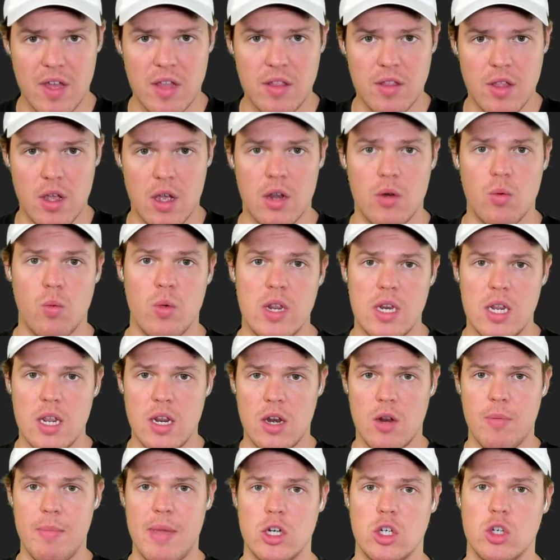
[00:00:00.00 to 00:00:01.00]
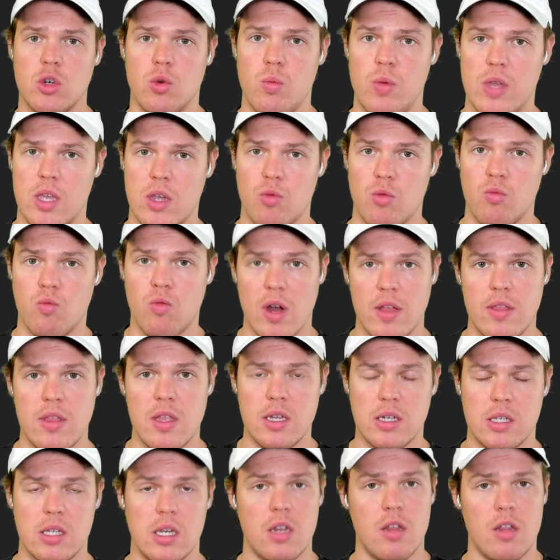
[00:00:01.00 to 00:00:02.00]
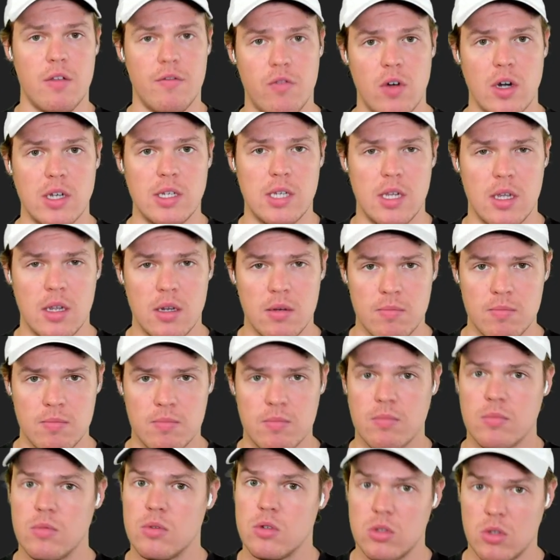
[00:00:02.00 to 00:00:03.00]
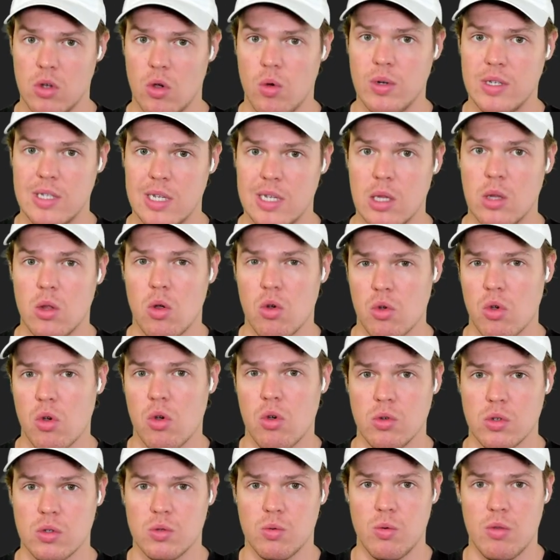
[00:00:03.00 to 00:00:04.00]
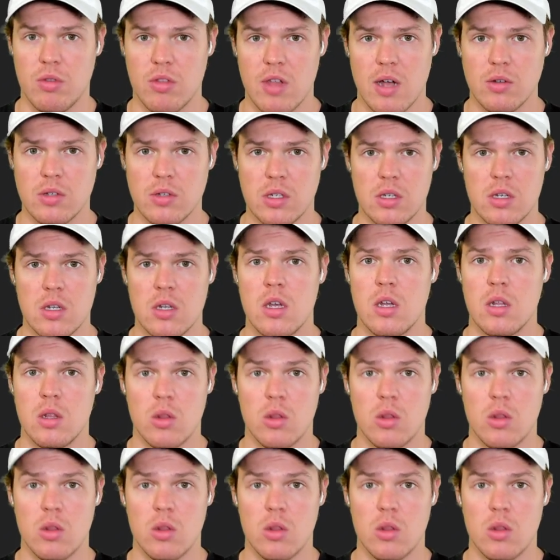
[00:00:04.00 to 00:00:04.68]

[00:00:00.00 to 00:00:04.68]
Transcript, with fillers: done, we need to make sure we can run this in the front end so it's in localhost 3000.